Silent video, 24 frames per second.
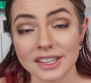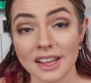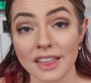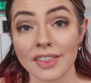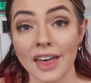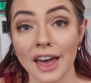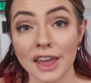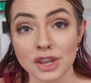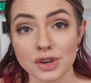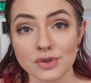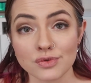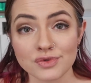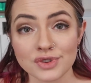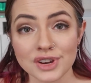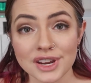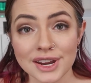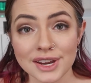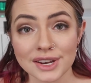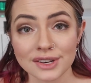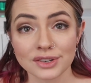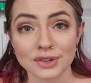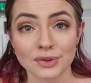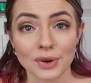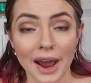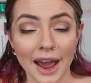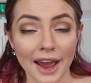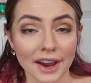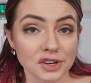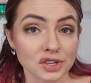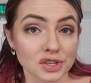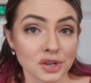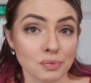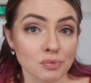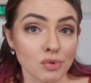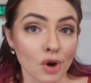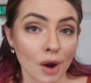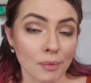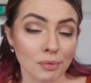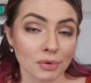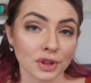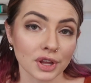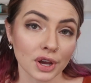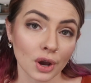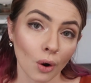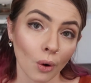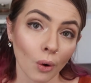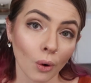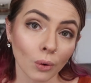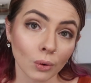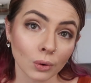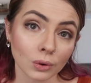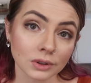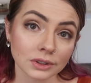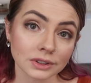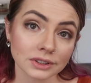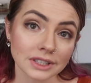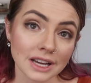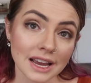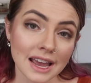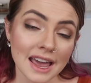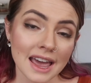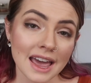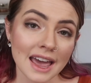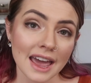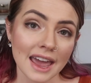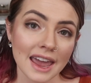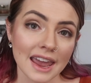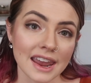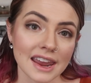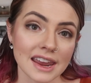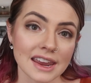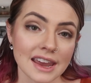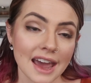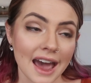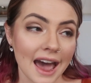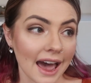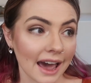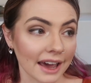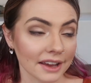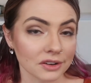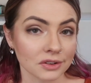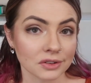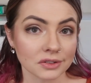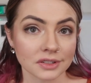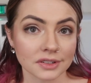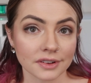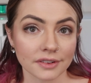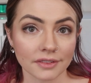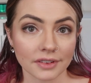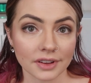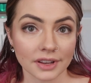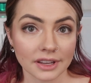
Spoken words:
that you need to actually properly hold a adult